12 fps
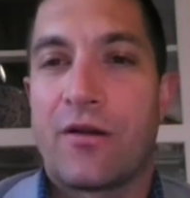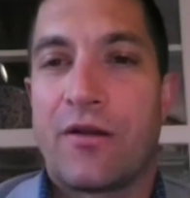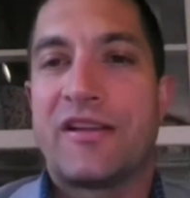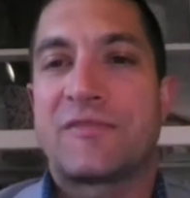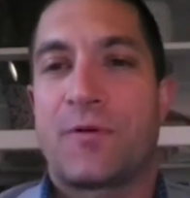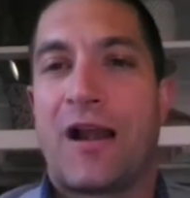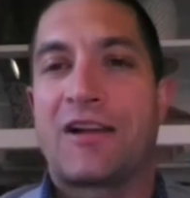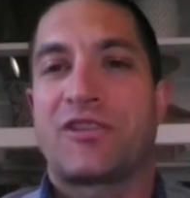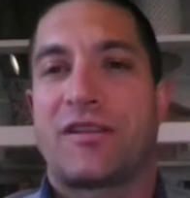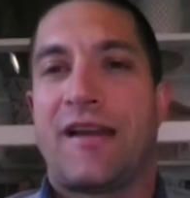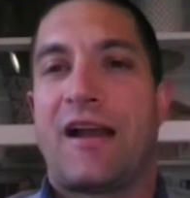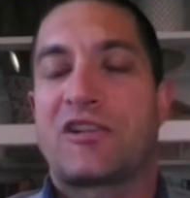And these
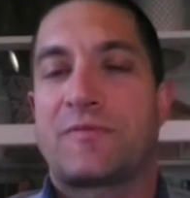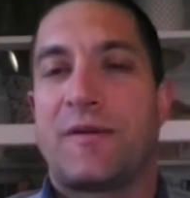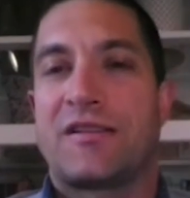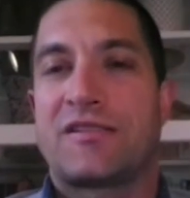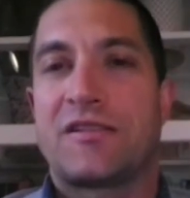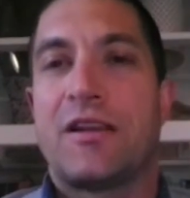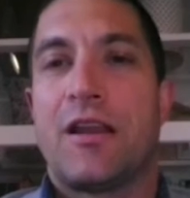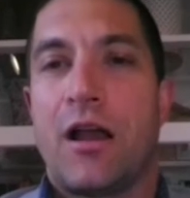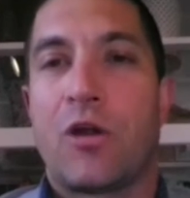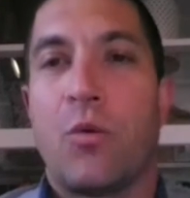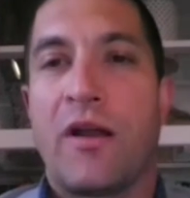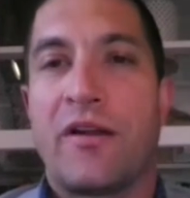project announcements
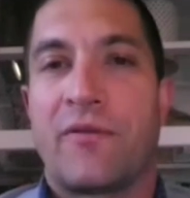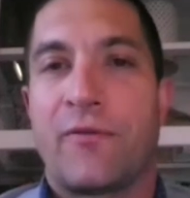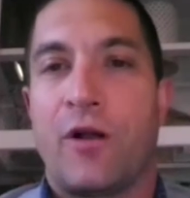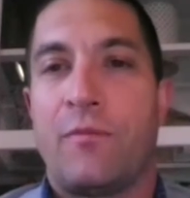are wonderful,